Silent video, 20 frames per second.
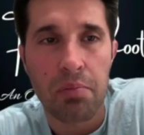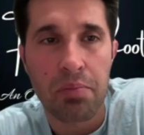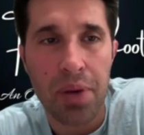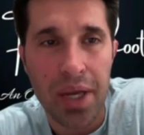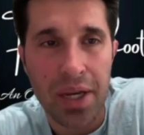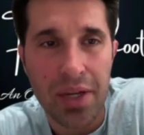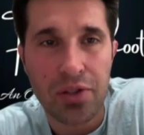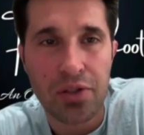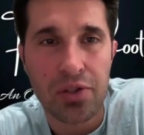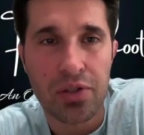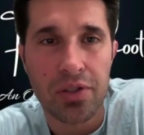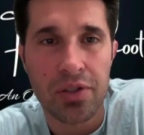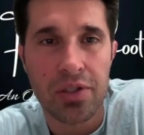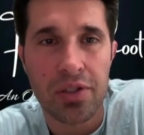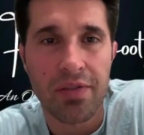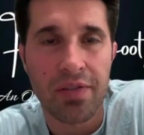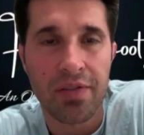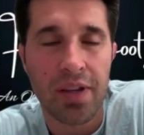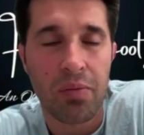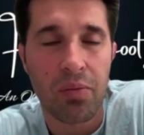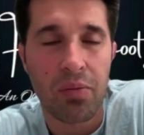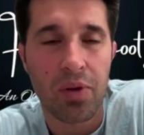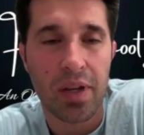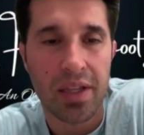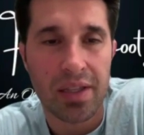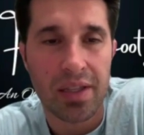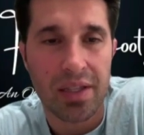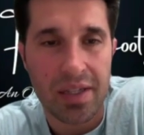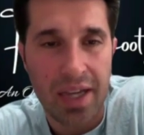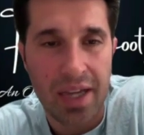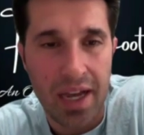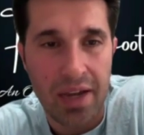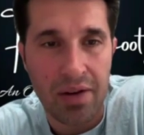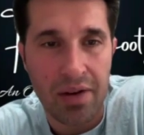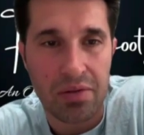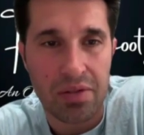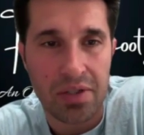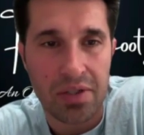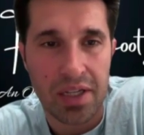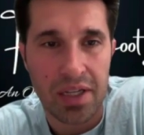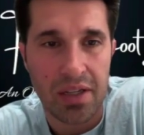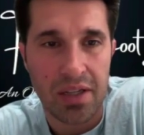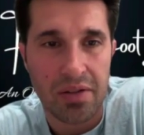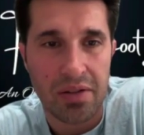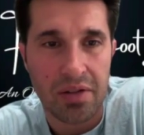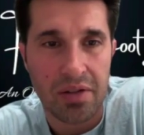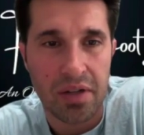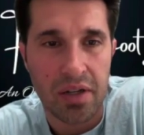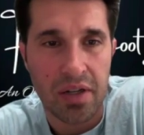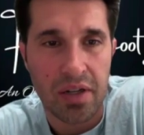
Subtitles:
pictures of them winning the titles together.